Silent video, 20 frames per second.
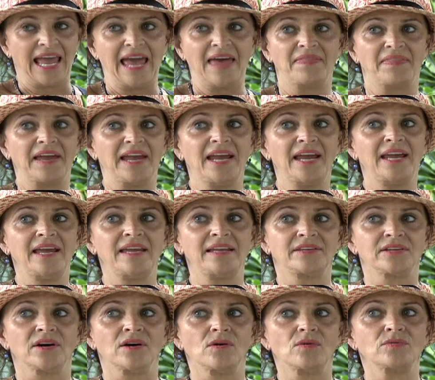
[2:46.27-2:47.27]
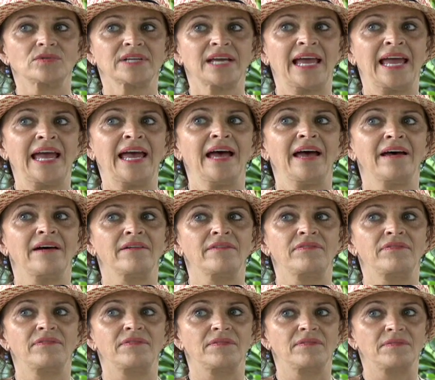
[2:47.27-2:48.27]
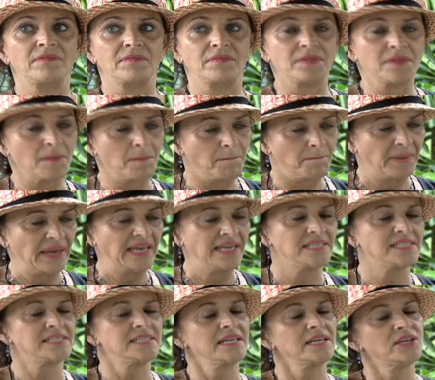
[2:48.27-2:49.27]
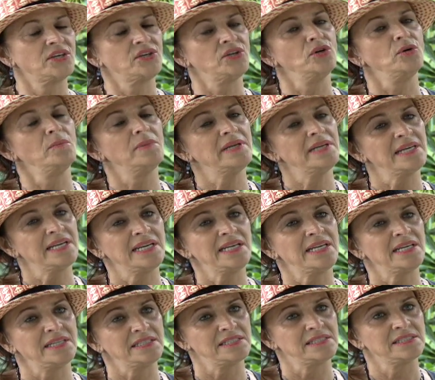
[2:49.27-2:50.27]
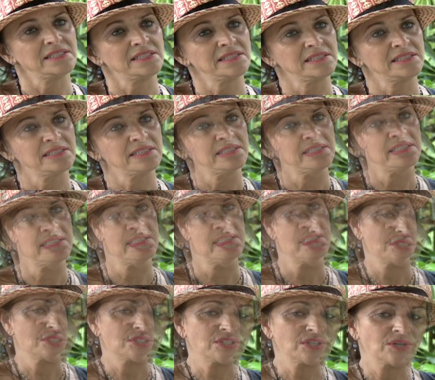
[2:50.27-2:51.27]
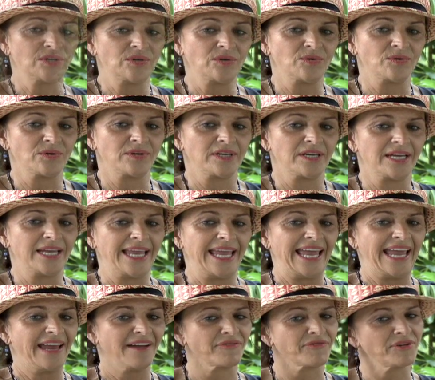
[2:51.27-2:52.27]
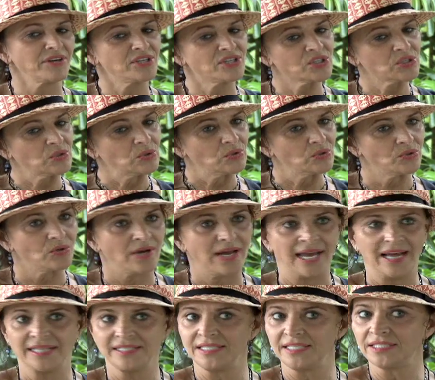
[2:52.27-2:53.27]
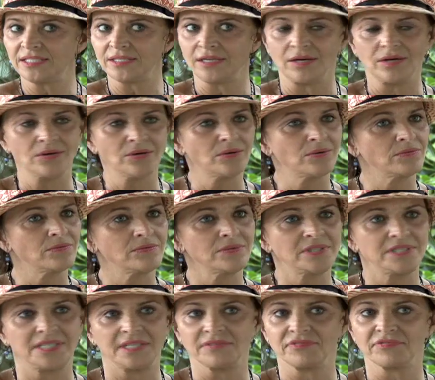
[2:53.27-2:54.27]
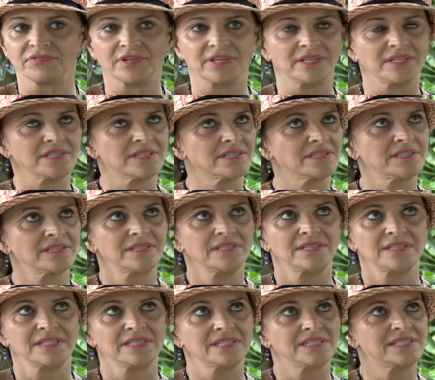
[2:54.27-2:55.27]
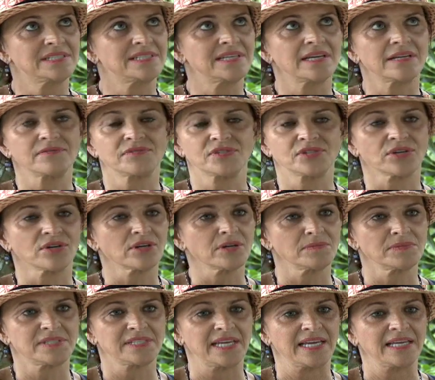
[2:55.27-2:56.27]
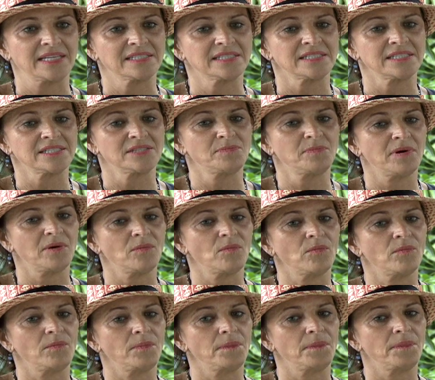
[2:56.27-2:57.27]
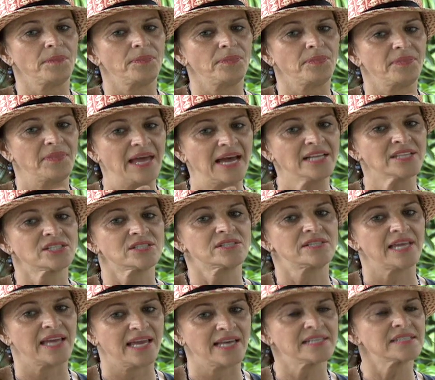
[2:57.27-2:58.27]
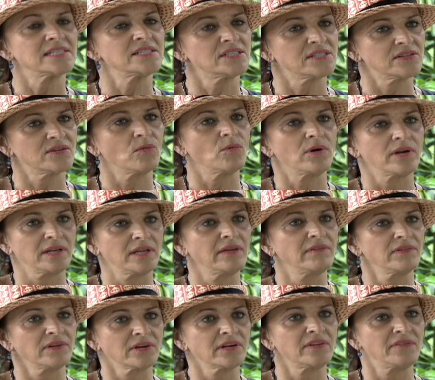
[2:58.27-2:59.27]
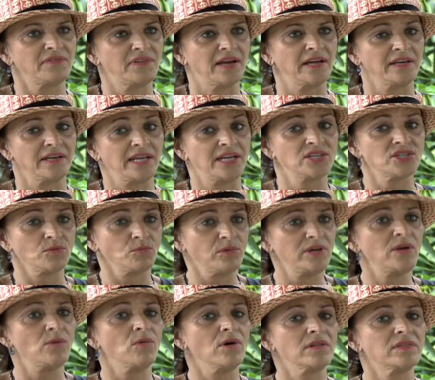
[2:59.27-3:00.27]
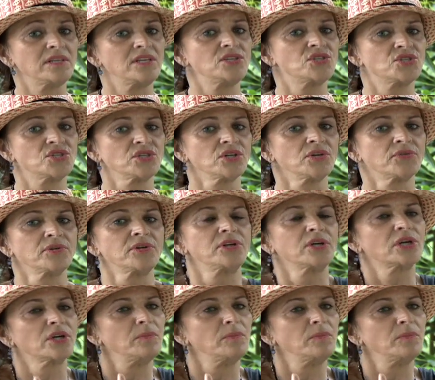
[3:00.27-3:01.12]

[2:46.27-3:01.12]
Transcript: And they don't have the basic human needs. So every school has its own different set of circumstances, but that's the essence of the One Love Learning Foundation. We want these children to